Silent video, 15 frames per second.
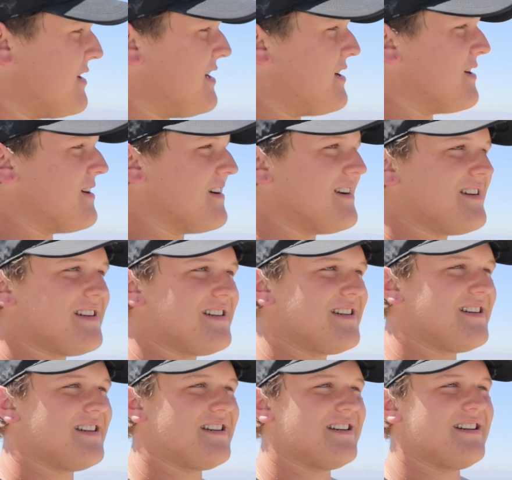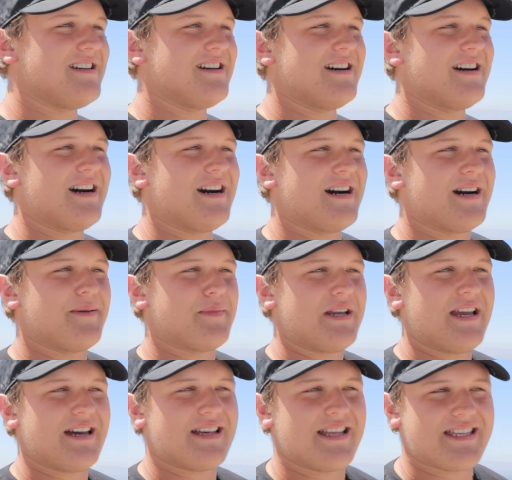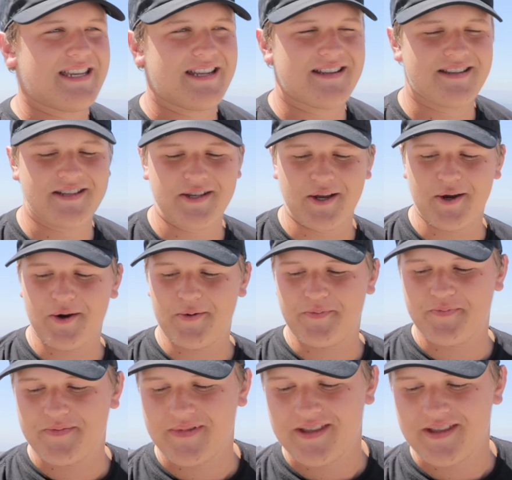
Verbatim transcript: here. Uh, but yeah, that's it. So.